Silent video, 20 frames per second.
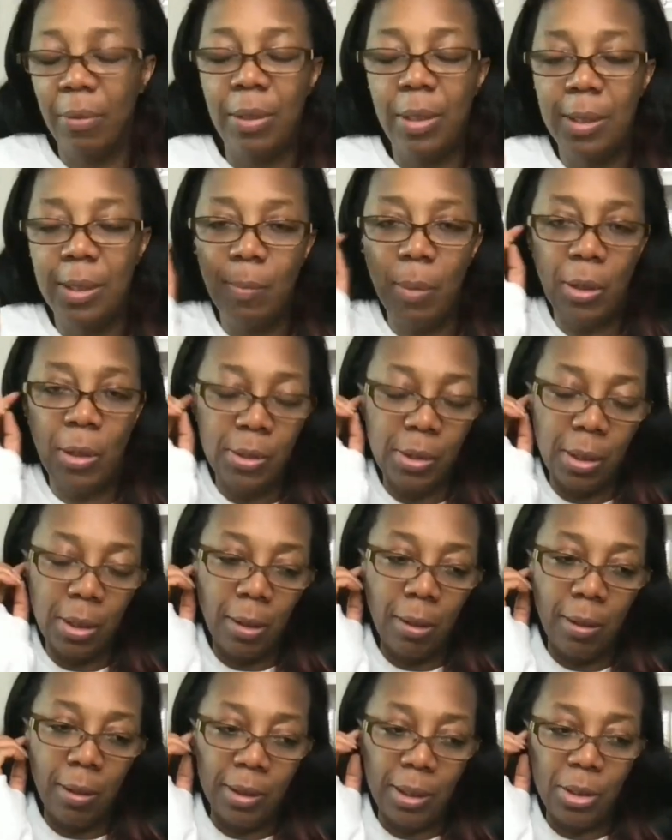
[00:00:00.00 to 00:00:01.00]
this
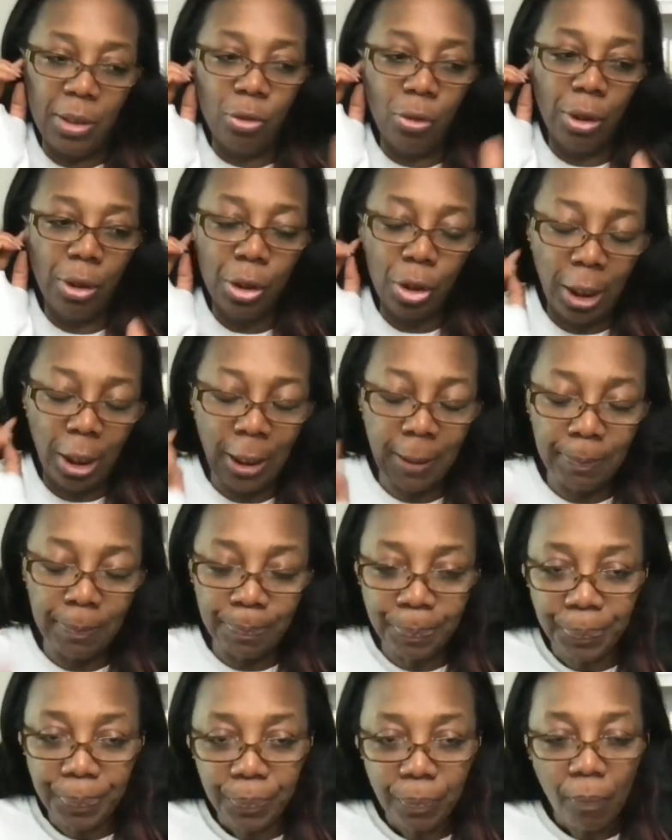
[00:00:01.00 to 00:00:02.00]
masterclass, this trilogy,
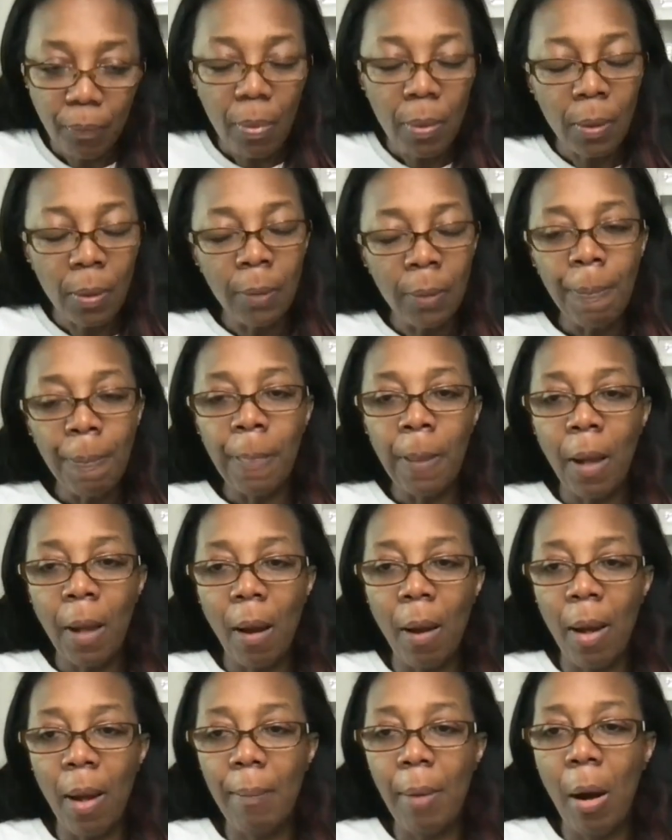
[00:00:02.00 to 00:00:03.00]

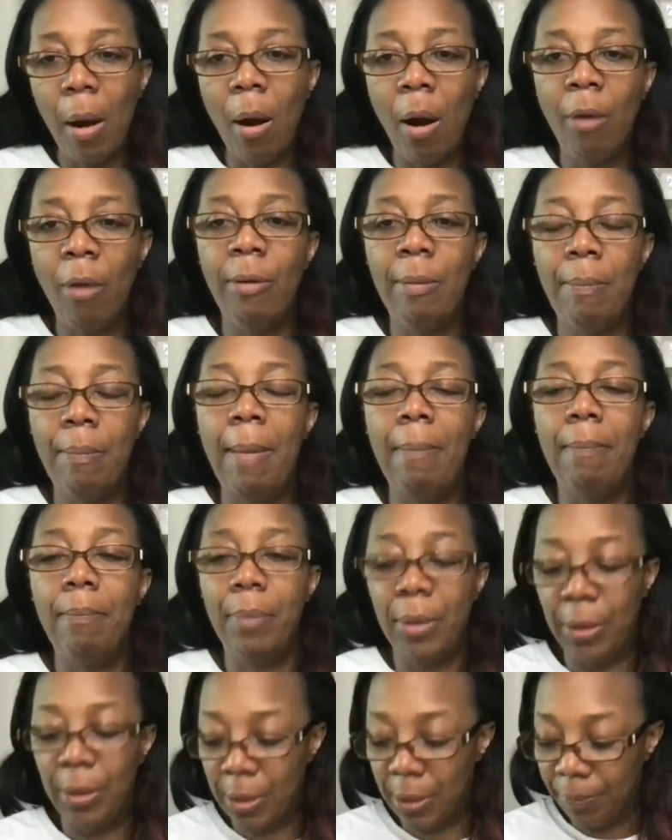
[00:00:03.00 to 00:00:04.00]
um, I
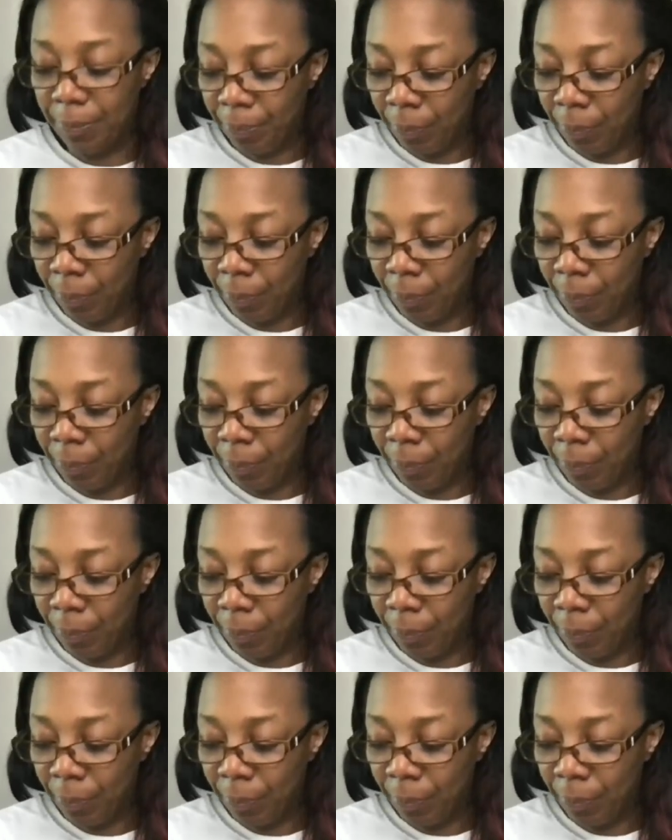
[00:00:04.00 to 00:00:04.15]
remembered.